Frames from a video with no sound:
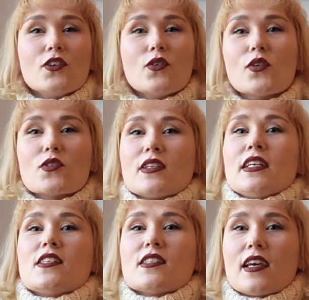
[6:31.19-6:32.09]
You also
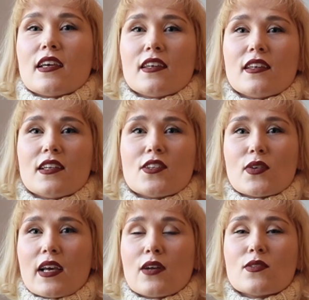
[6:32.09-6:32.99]
need to take
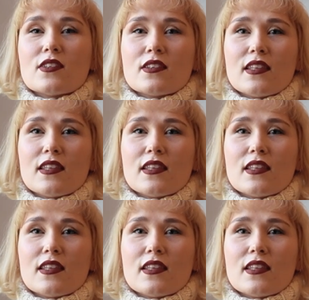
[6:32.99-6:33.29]
into account